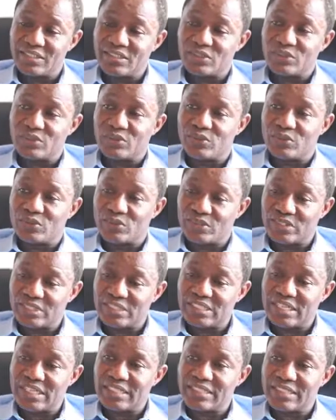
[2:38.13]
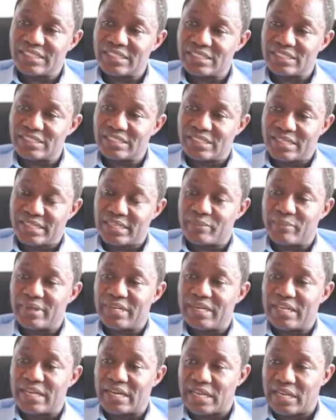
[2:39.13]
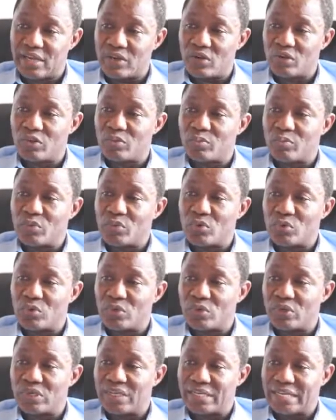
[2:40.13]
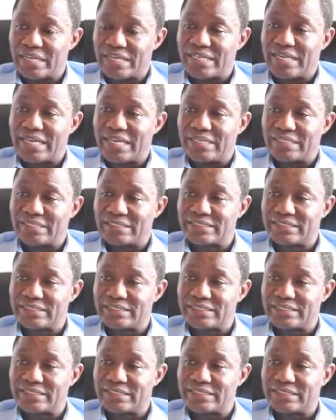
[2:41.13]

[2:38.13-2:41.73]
So these are just three, but there are a lot more than that.